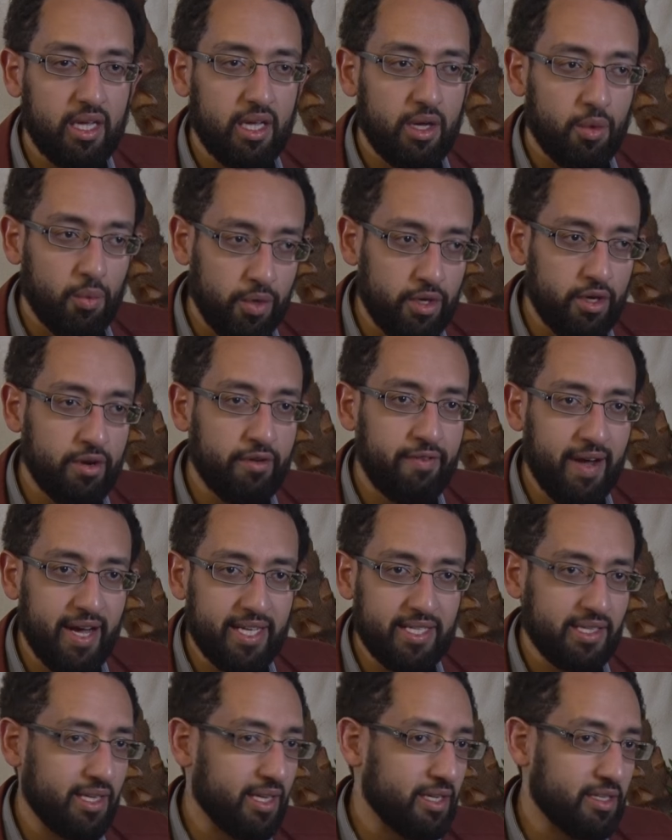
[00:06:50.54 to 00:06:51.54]
When you're
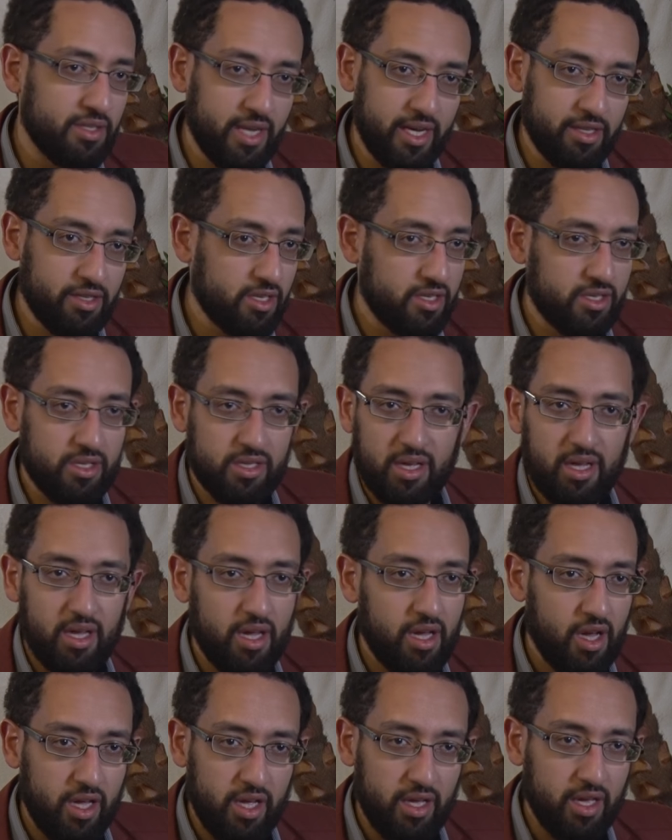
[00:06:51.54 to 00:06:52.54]
fasting, it's not just
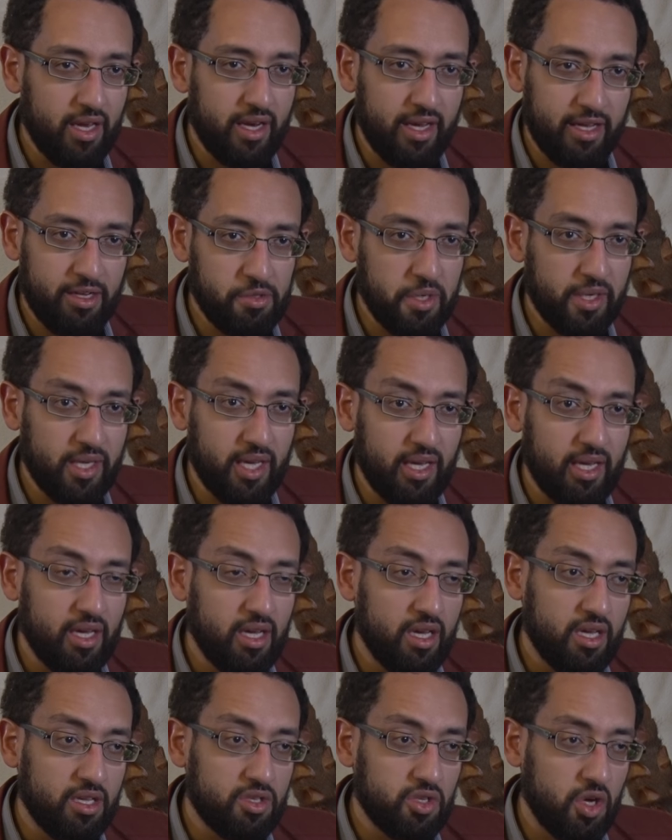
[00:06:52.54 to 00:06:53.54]
eating and drinking,
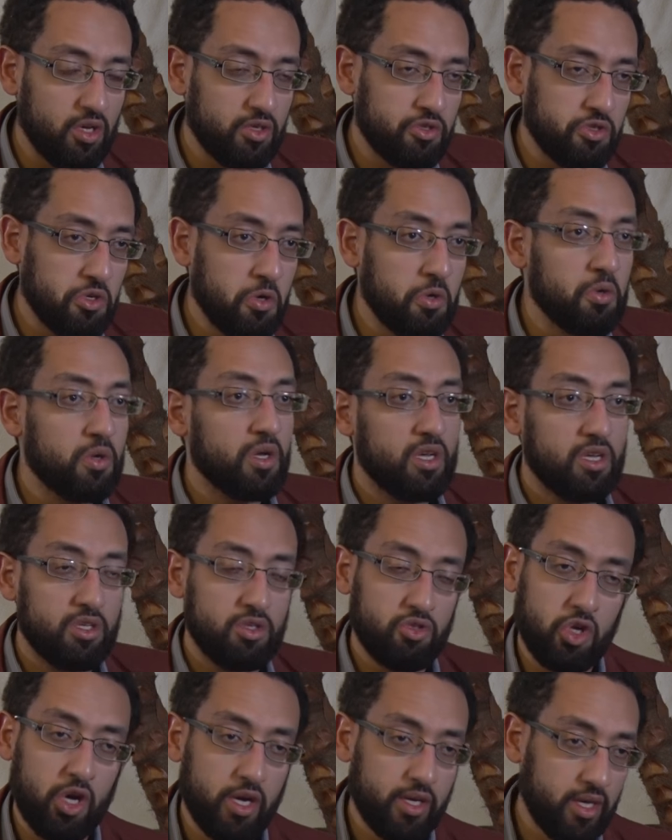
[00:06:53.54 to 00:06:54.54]
it's also
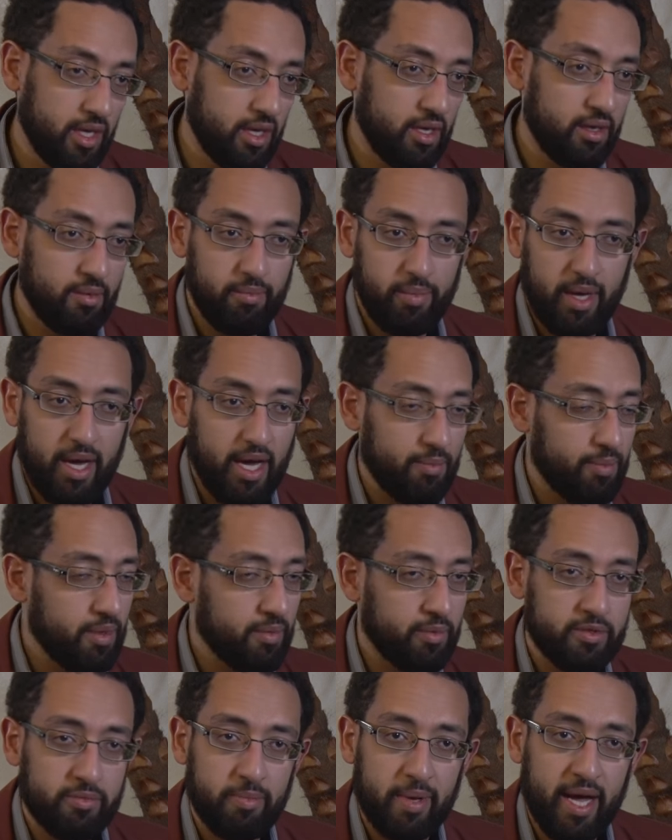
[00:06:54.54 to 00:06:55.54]
talking behind
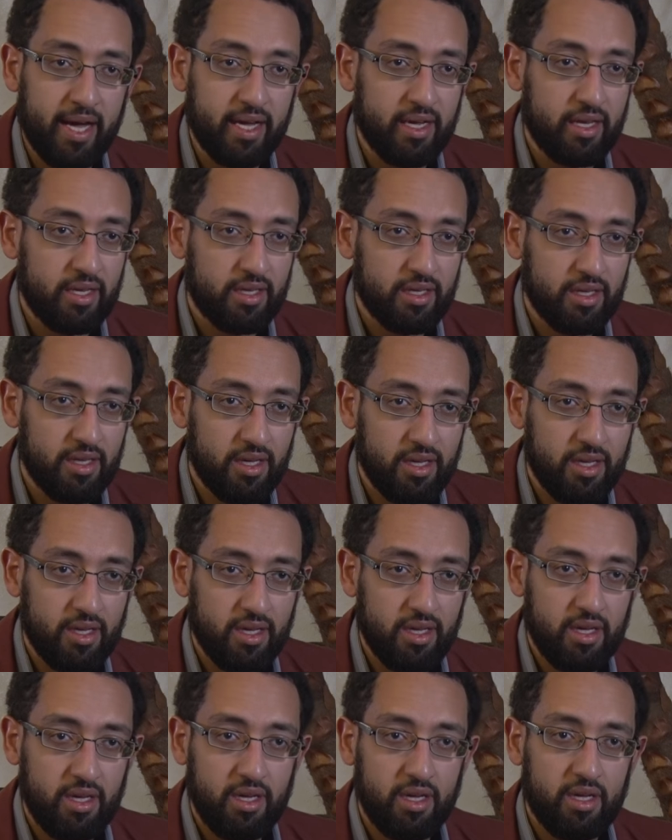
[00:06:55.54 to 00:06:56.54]
people's back,
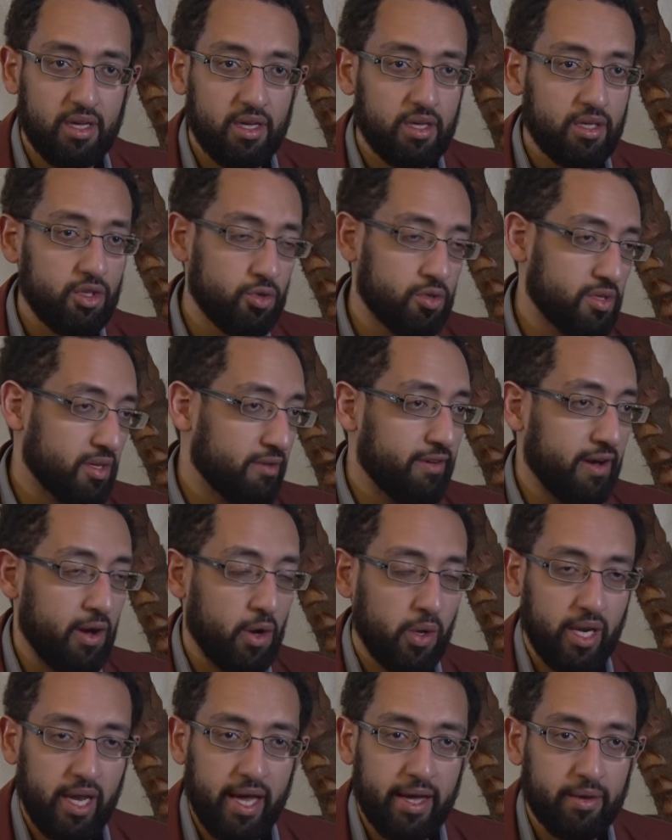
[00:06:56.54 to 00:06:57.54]
using
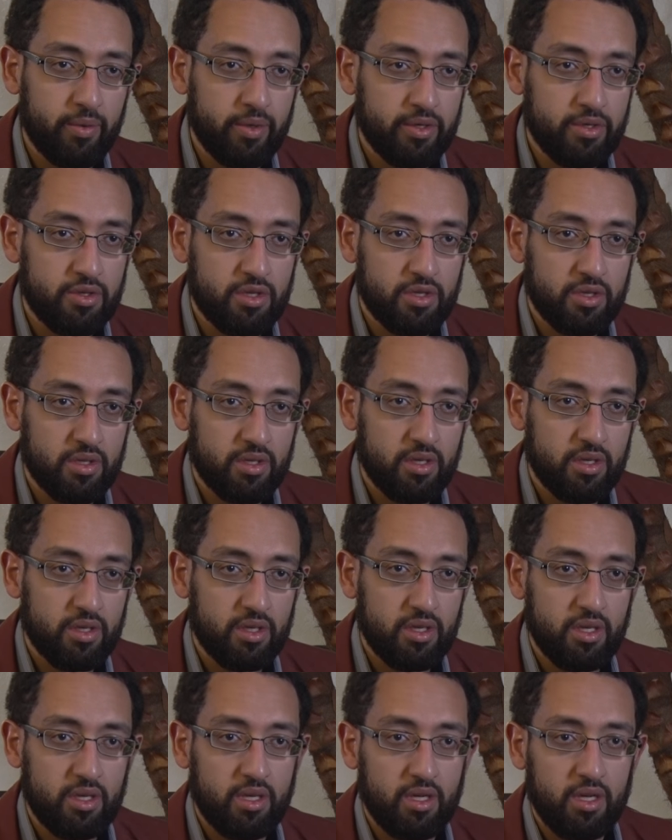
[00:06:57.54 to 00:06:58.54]
foul language,
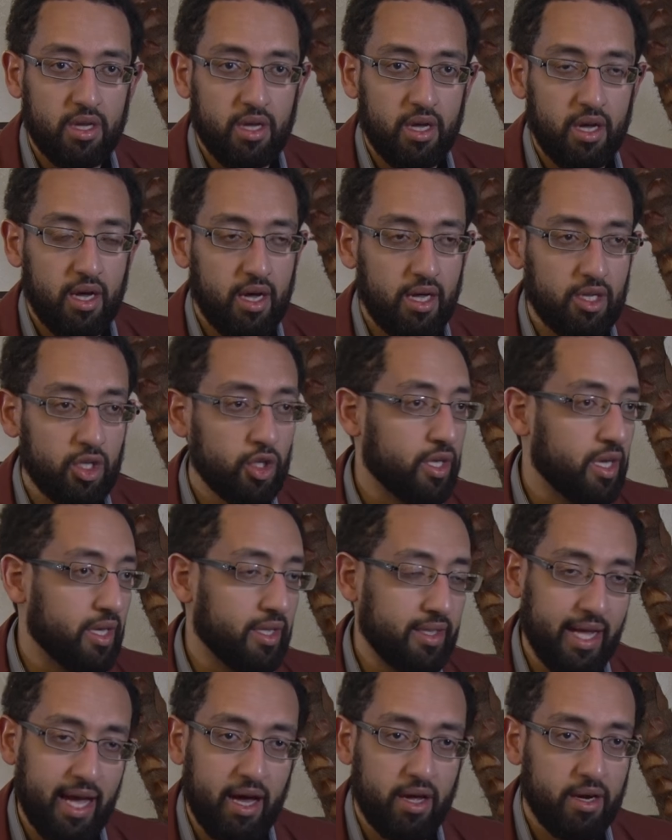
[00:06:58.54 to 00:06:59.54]
looking
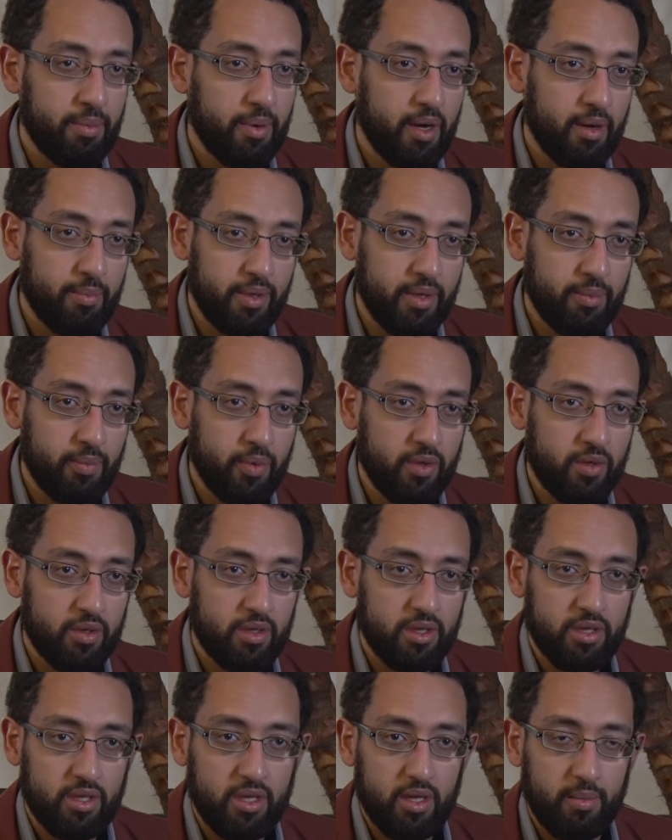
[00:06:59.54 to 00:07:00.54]
down upon people,
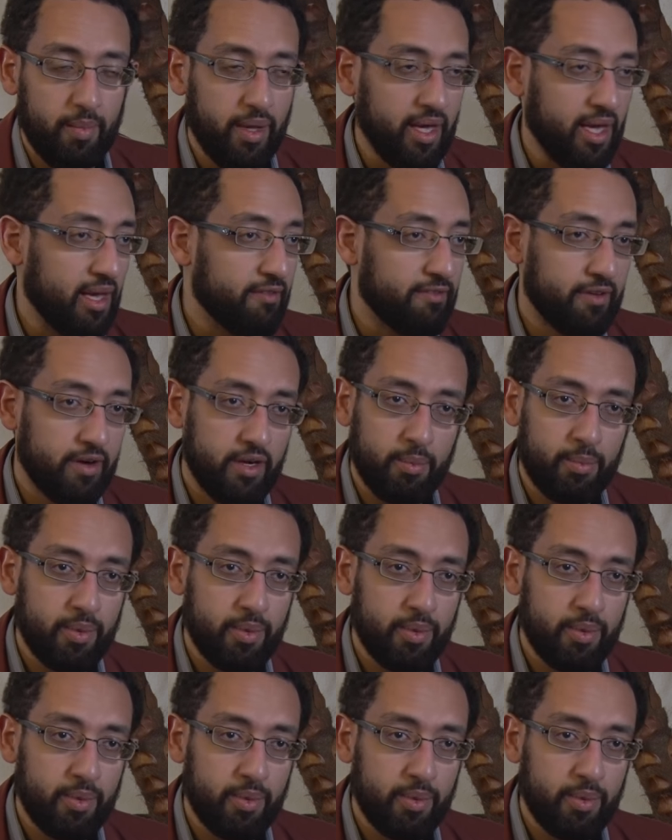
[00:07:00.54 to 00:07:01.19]
making fun of